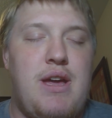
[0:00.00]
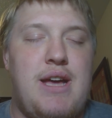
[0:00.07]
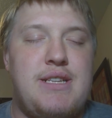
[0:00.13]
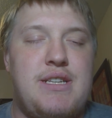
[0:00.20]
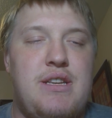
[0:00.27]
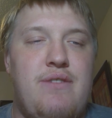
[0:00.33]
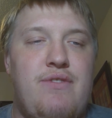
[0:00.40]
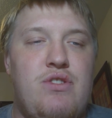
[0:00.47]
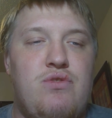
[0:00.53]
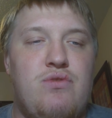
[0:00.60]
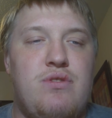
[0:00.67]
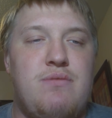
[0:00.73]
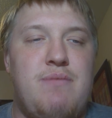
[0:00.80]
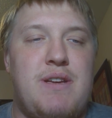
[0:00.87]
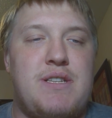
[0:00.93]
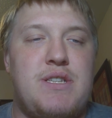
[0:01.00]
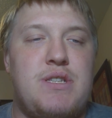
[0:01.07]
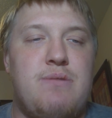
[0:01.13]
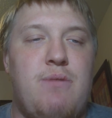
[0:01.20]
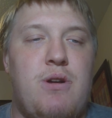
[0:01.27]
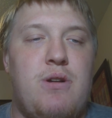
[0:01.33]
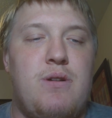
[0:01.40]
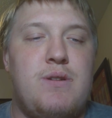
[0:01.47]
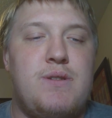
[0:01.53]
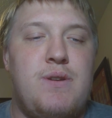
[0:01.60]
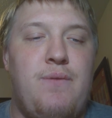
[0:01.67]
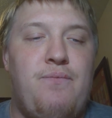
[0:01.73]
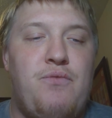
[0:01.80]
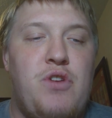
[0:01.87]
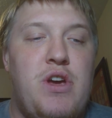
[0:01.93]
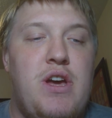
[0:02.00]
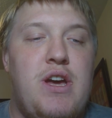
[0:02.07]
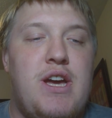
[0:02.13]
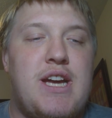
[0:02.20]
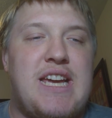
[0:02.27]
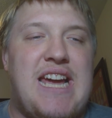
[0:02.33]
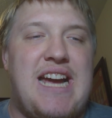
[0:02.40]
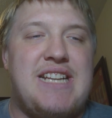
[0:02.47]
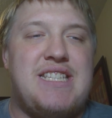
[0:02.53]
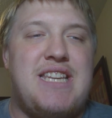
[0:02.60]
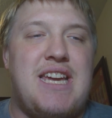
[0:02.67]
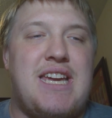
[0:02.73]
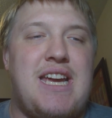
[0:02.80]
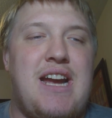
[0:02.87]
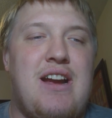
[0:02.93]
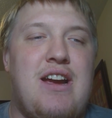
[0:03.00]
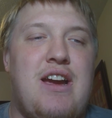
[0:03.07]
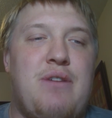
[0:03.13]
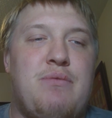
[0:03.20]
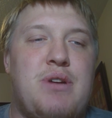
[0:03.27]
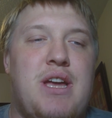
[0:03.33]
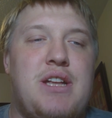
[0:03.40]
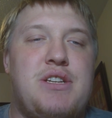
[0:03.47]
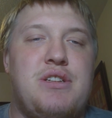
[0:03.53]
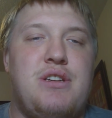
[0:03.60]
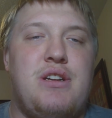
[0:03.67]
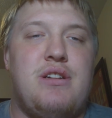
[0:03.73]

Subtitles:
as individuals, it makes us smarter. So, guys, take care, and we'll catch you